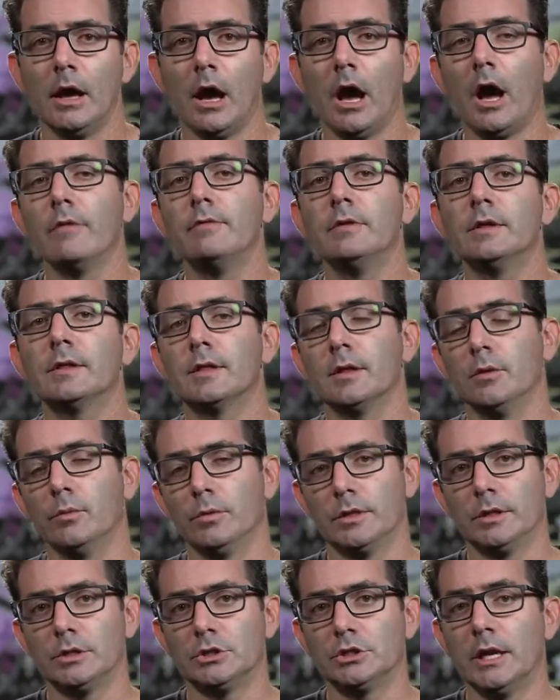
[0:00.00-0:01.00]
Obviously,
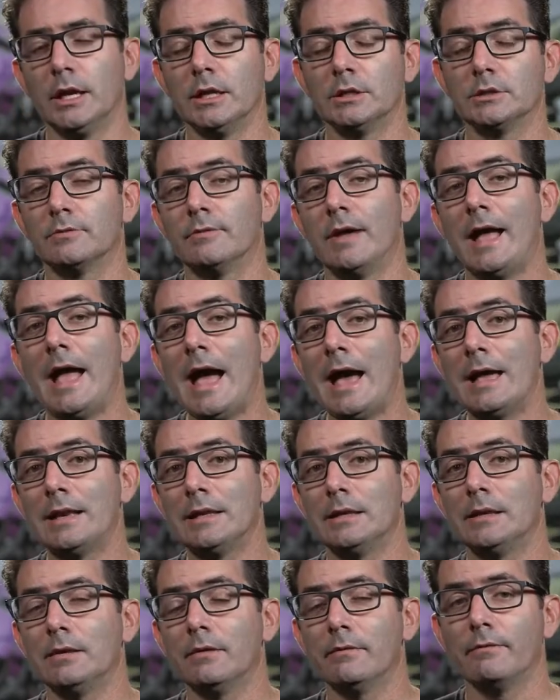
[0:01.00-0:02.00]
with the change of
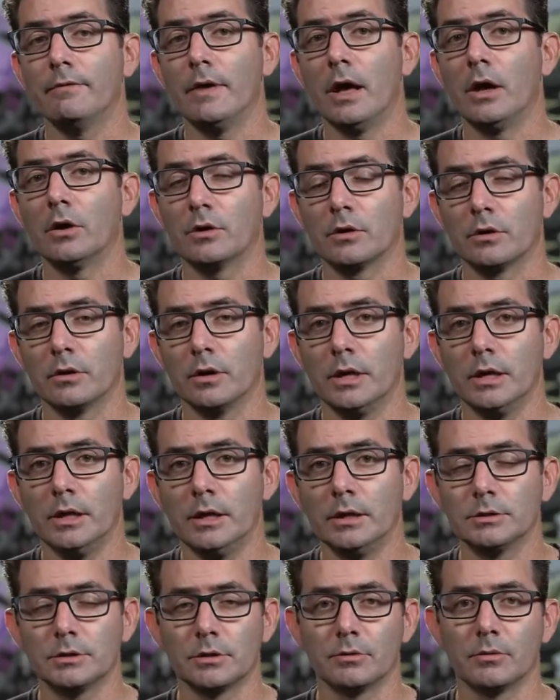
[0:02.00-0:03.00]
adding
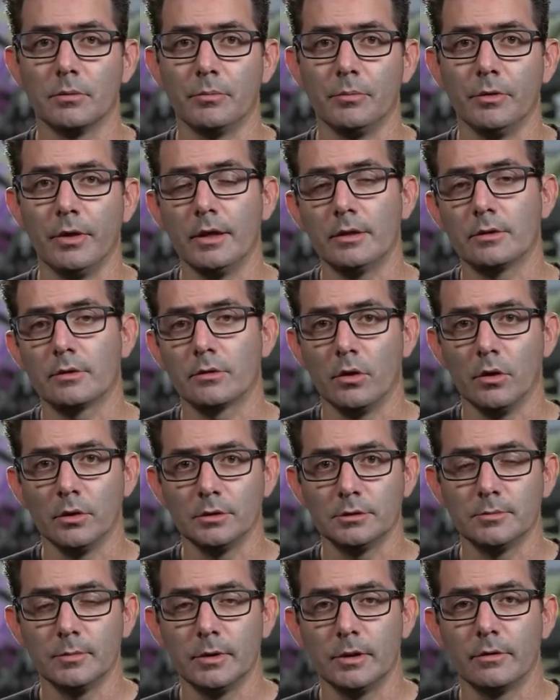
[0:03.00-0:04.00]
Valkyrie to replace her
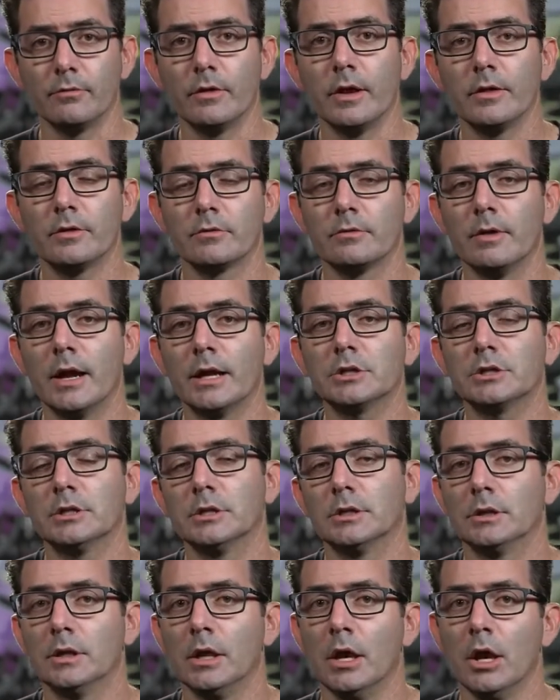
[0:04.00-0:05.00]
ultimate of
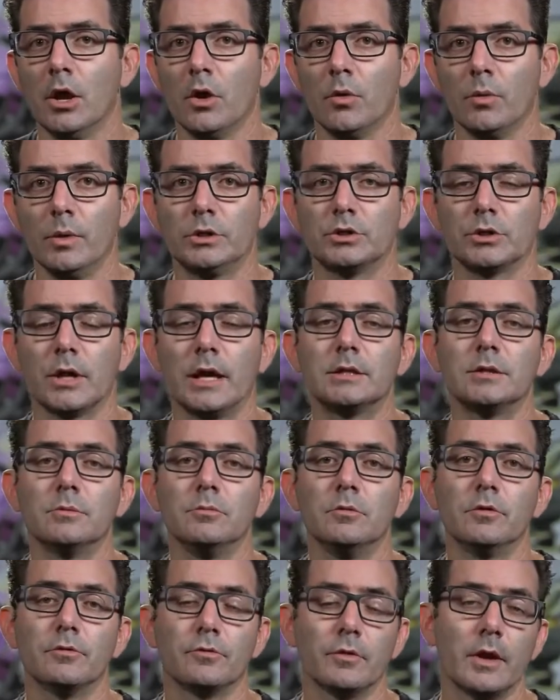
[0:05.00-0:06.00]
Resurrection, we tried to
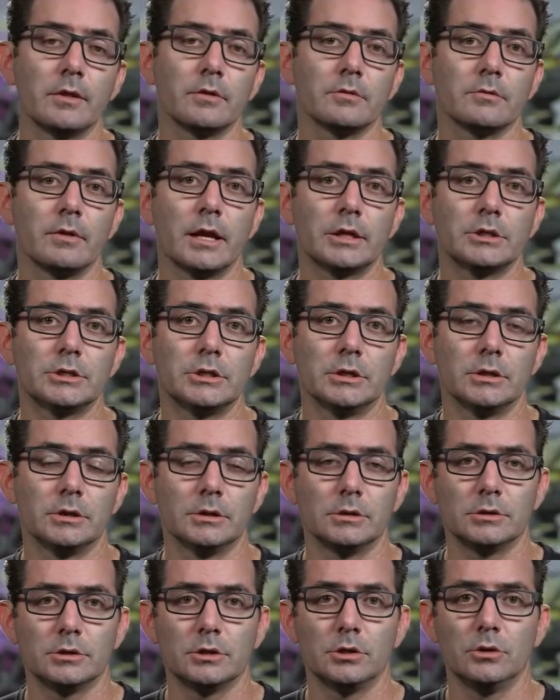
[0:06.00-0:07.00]
move
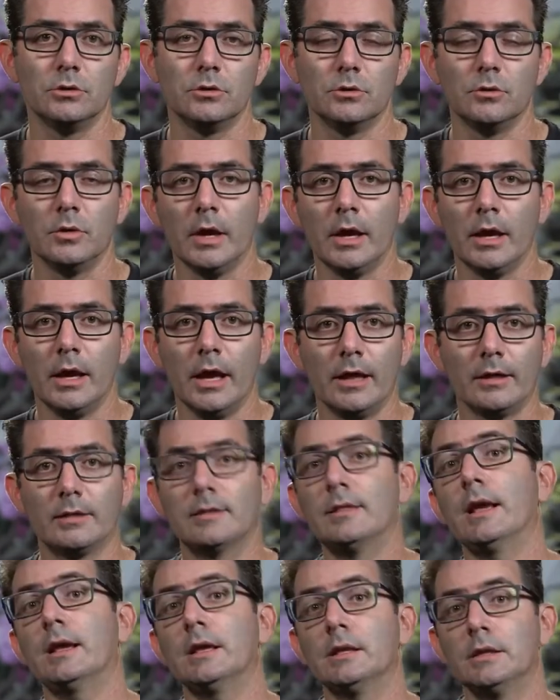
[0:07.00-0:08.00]
Resurrection to a
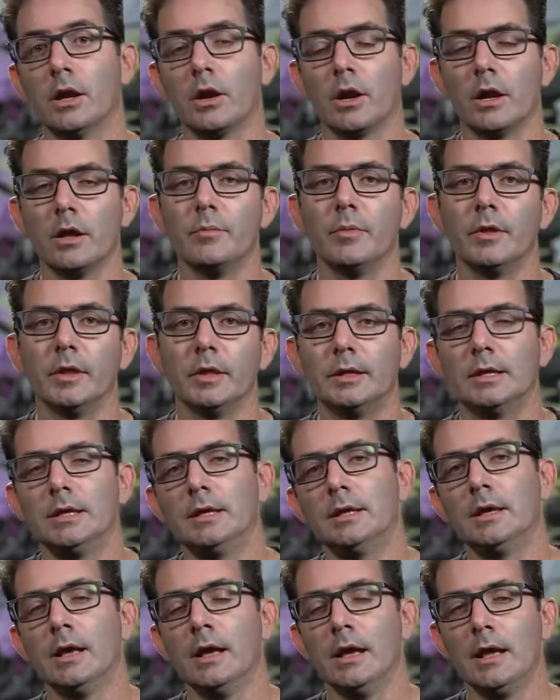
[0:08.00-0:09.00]
secondary
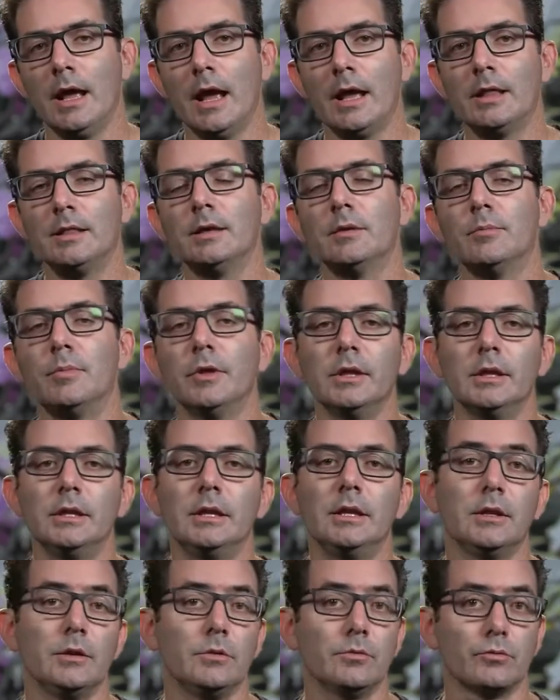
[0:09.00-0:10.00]
ability, and the
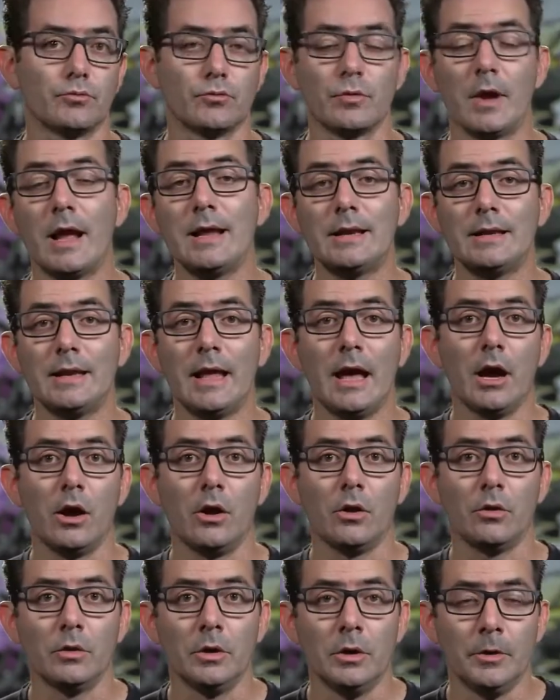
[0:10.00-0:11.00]
ability right
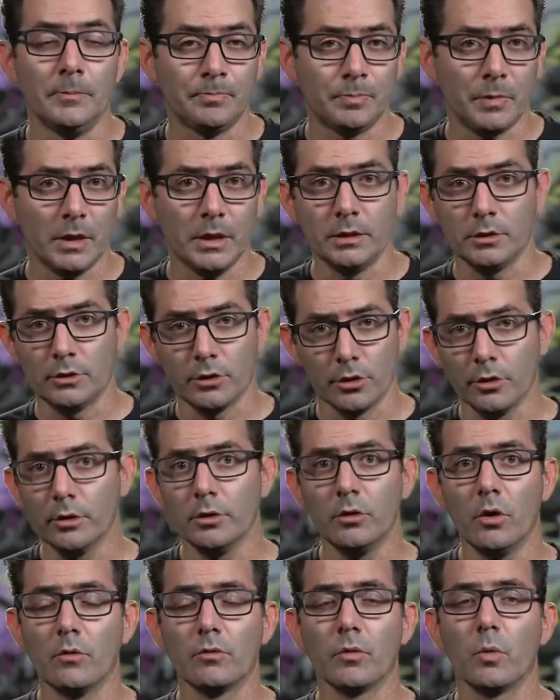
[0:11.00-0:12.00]
now in
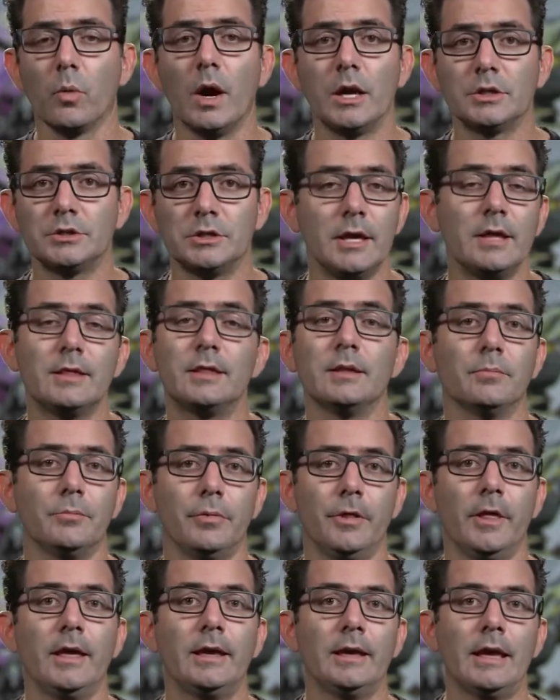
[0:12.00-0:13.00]
current Overwatch isn't
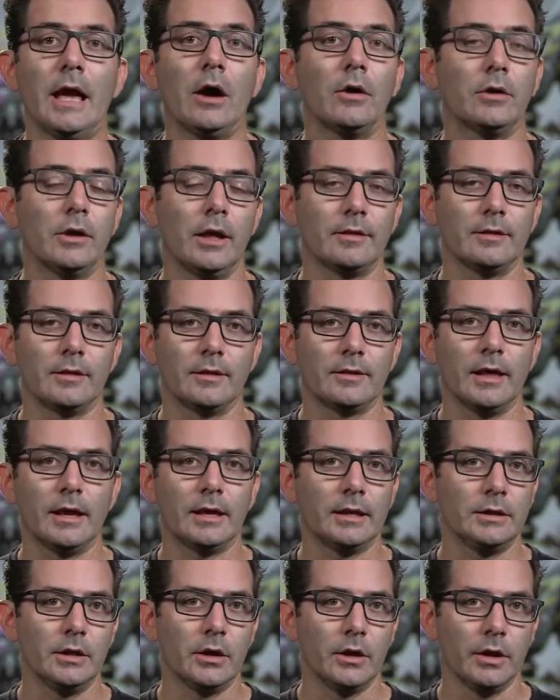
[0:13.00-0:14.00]
playing out as a
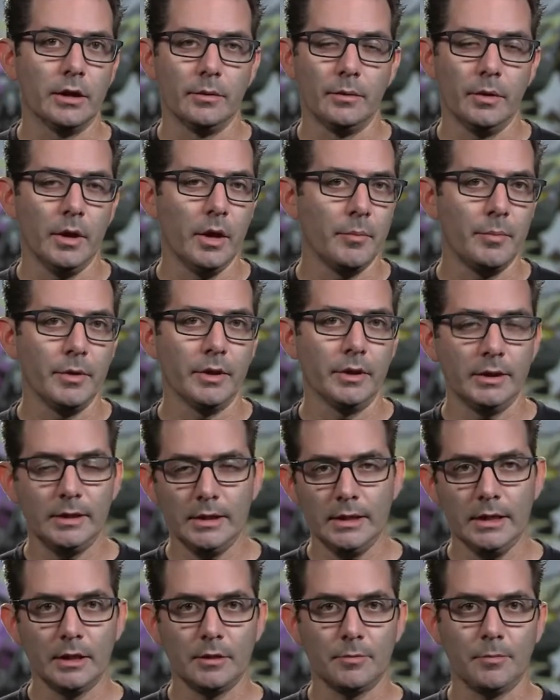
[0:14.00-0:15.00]
secondary
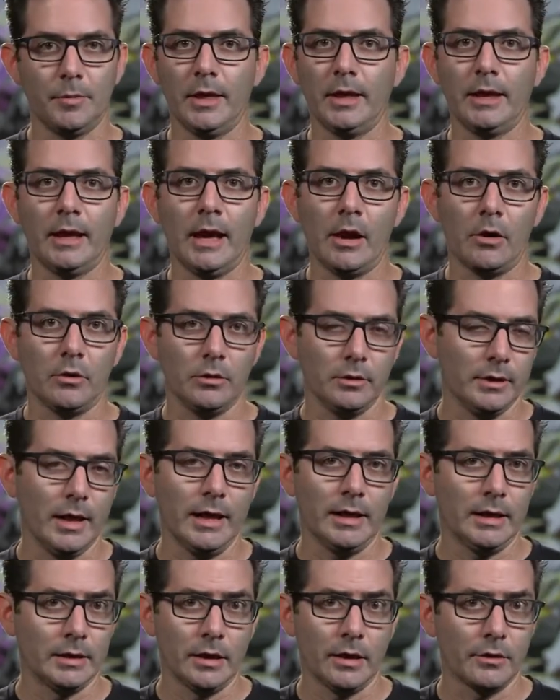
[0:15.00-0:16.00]
ability. It's playing out
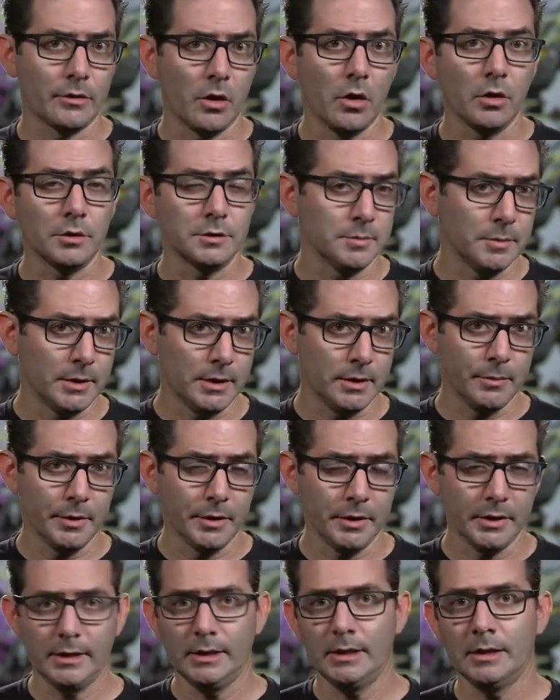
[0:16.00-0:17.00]
like another ultimate
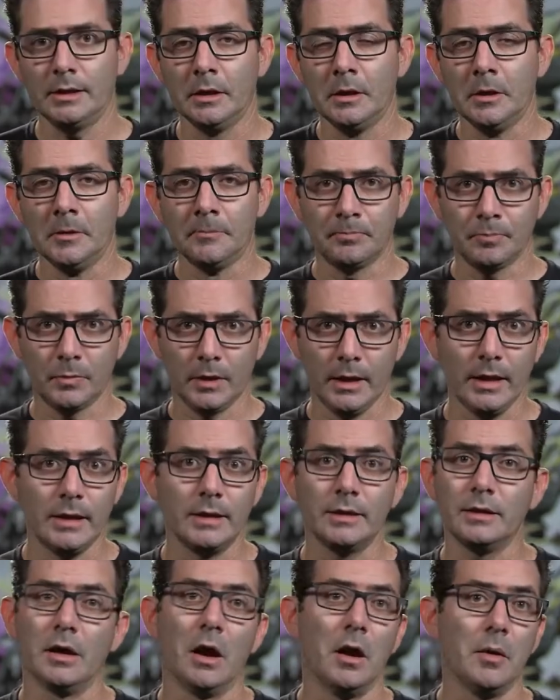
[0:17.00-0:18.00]
ability
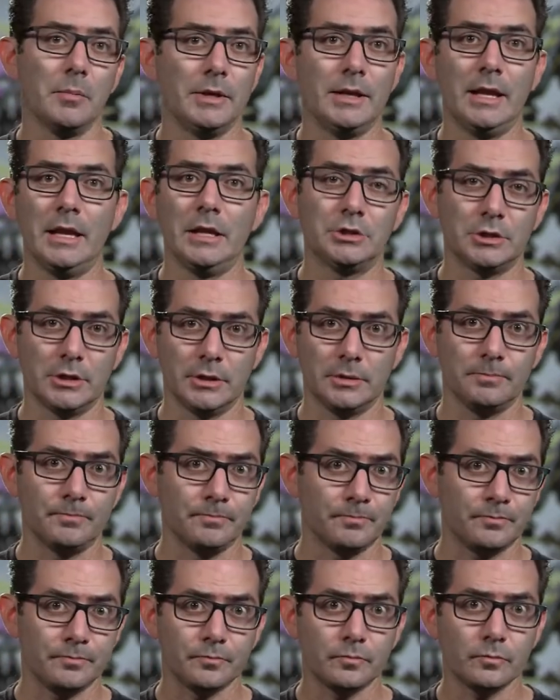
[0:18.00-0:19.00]
in
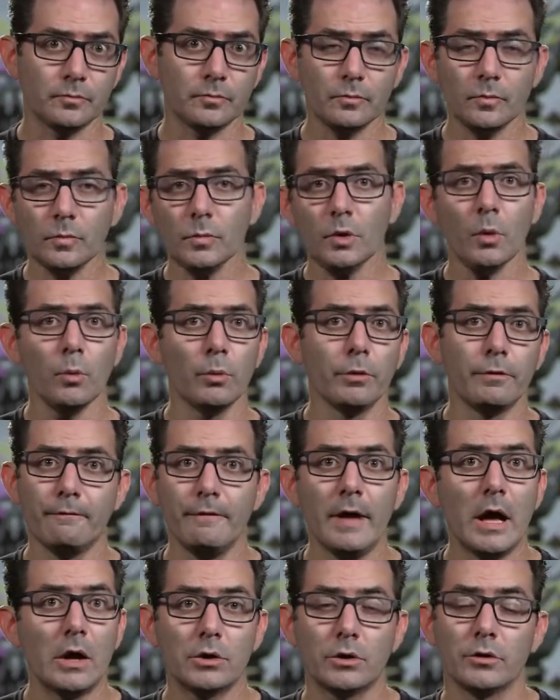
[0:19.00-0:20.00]
combination with
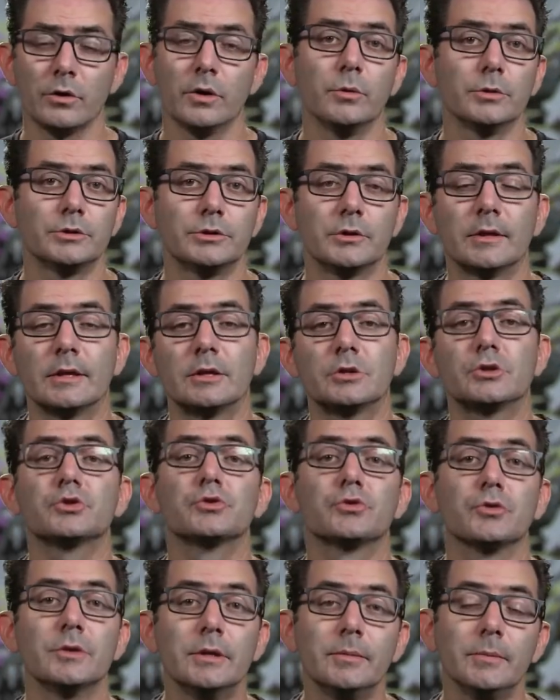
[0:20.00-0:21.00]
Valkyrie, which is
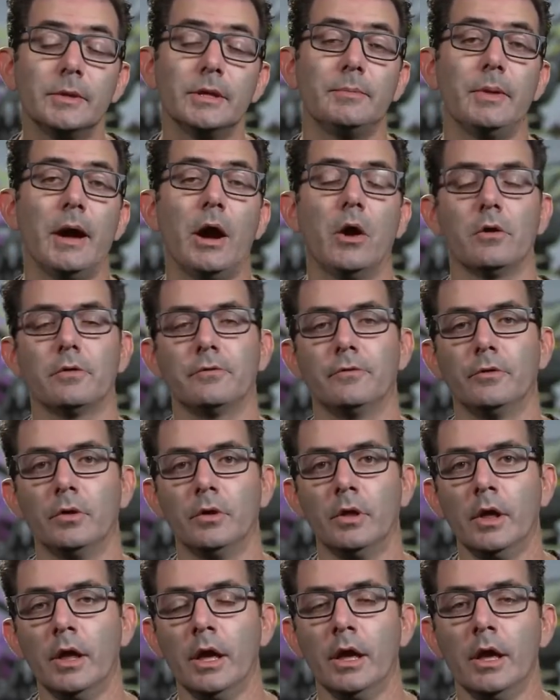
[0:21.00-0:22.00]
extremely
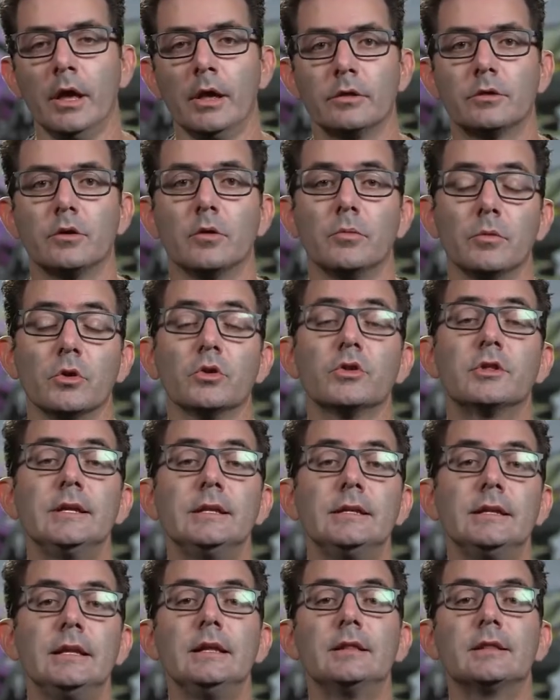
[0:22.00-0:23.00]
powerful. So
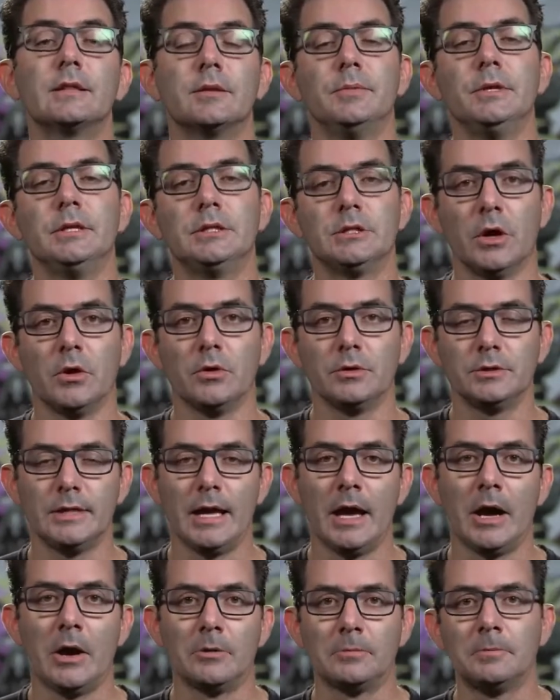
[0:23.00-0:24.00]
Mercy needs to be toned
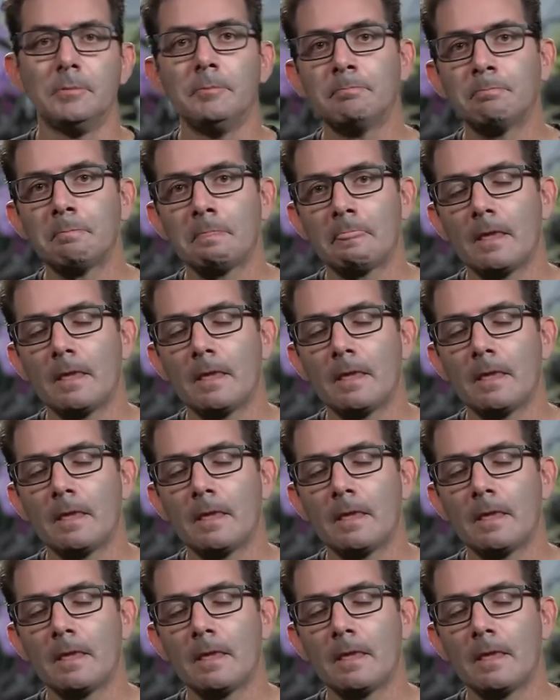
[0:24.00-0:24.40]
down.